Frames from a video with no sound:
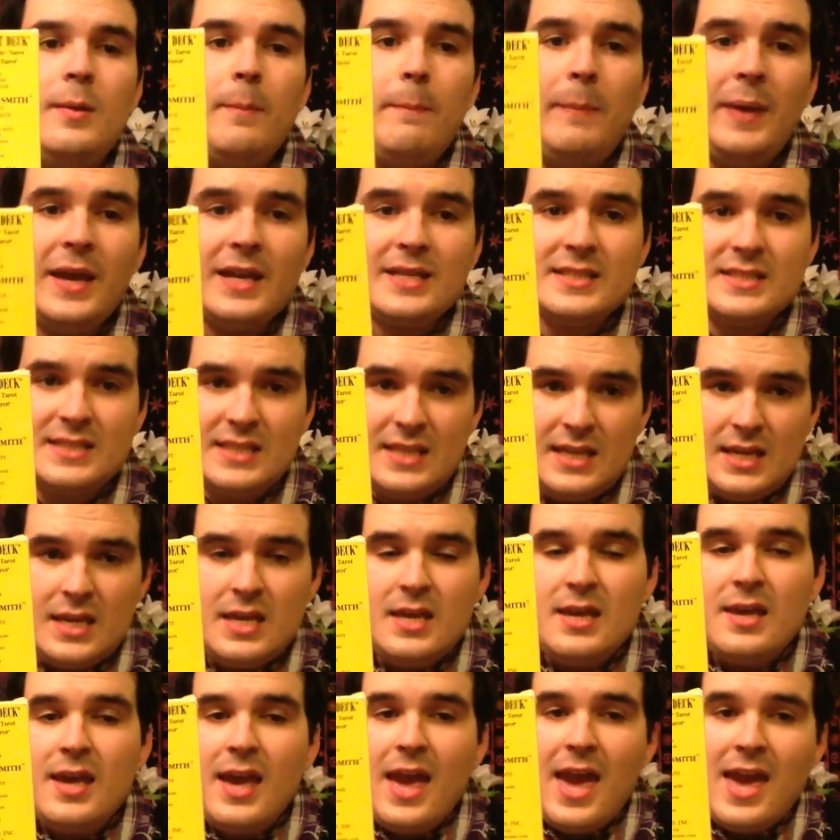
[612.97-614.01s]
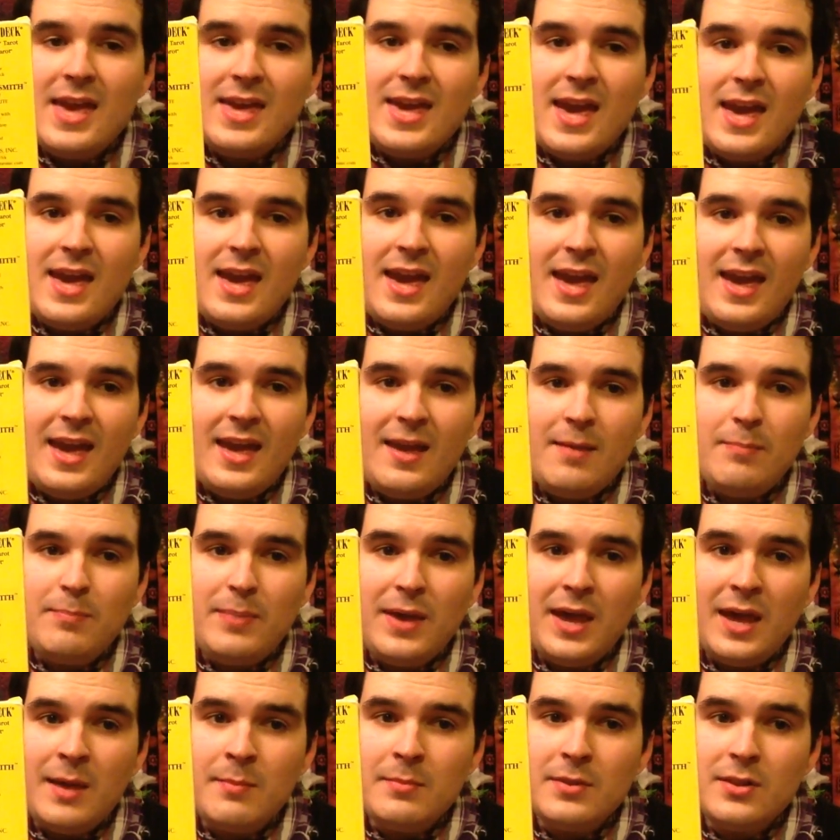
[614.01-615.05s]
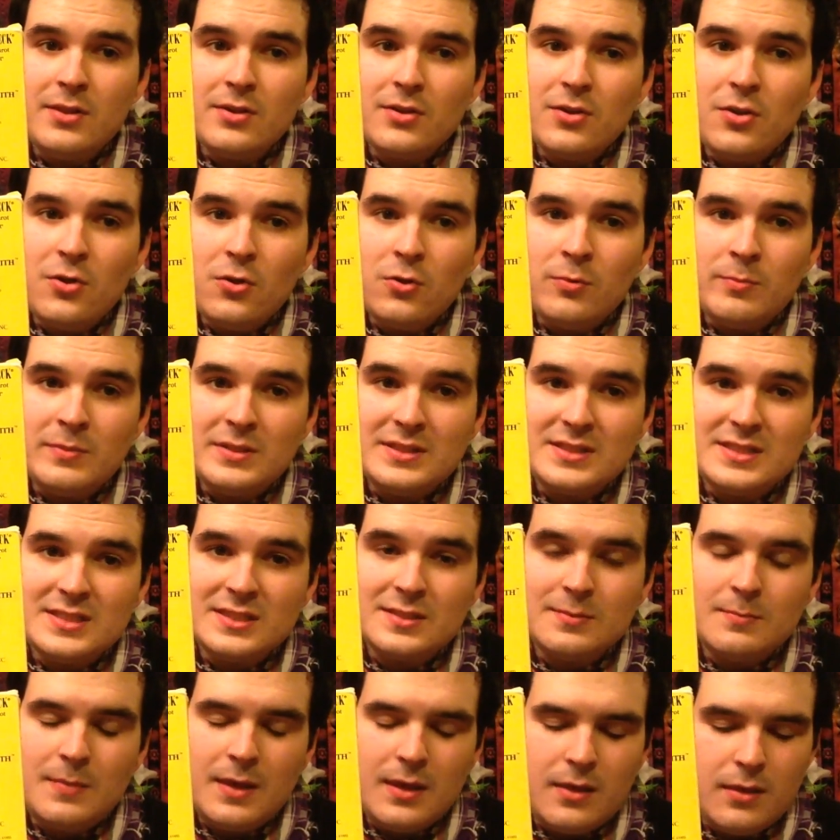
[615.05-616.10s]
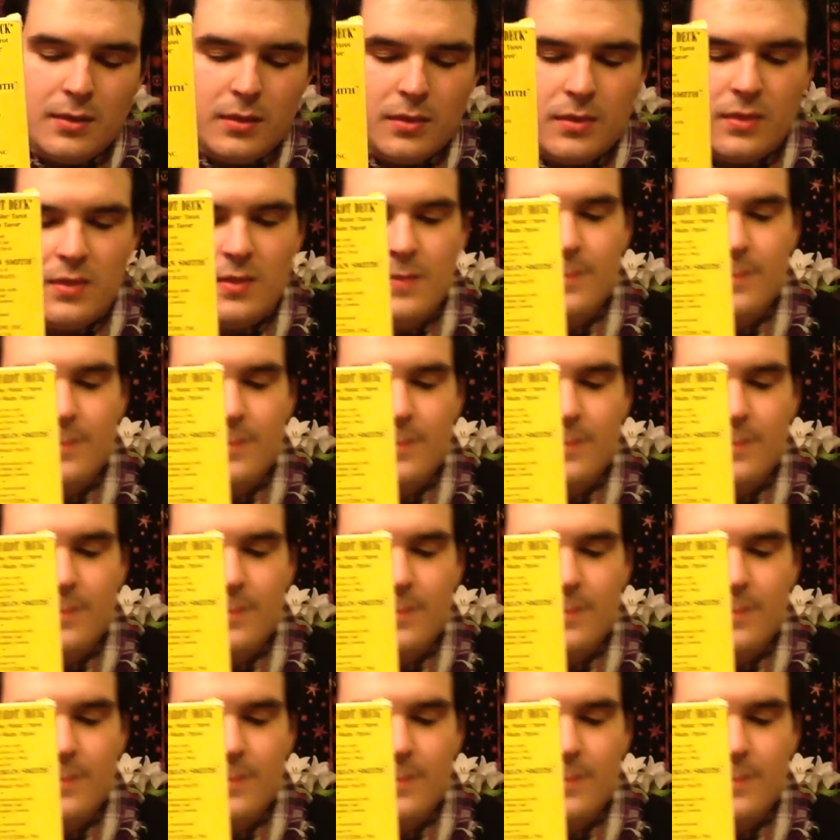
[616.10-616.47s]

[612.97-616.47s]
Pixie, aka Pamela Coleman Smith,